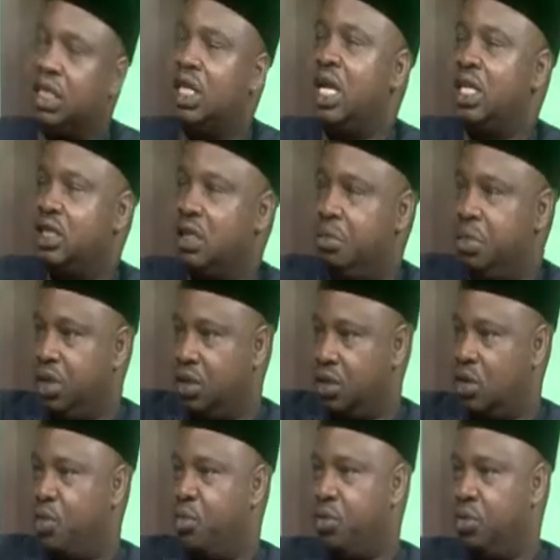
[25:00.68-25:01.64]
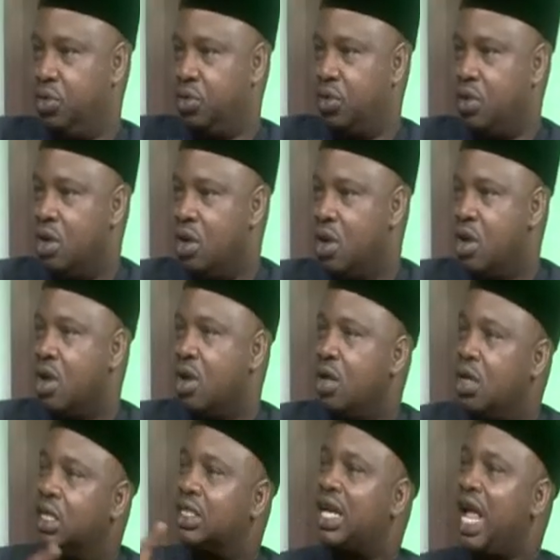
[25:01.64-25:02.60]
Assembly is composed,
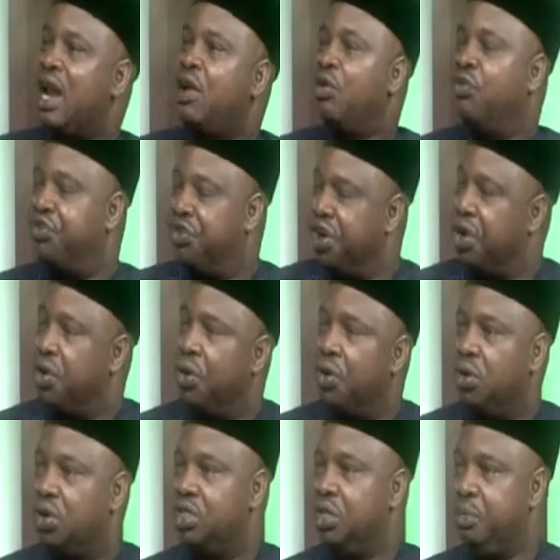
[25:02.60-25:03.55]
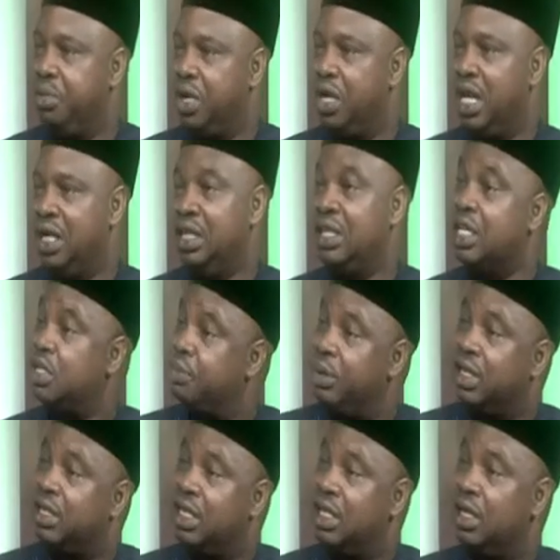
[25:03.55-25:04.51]
this kind of rigorous debate that is
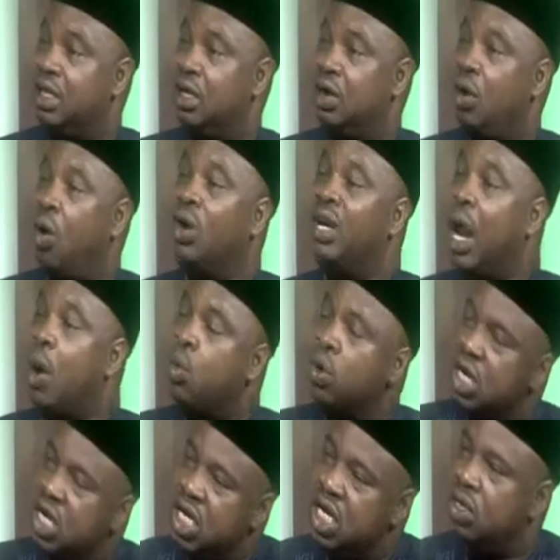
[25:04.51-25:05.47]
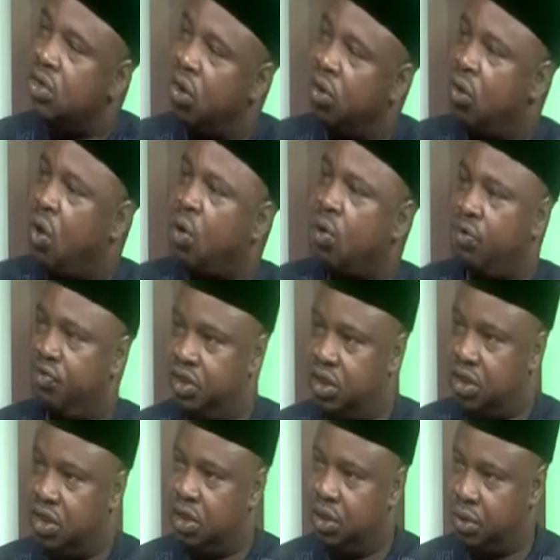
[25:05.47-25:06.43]
expected or that we need on all of
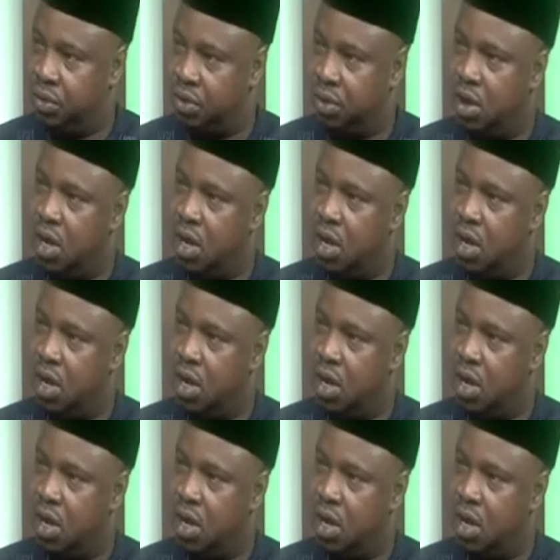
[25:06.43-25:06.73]
these issues,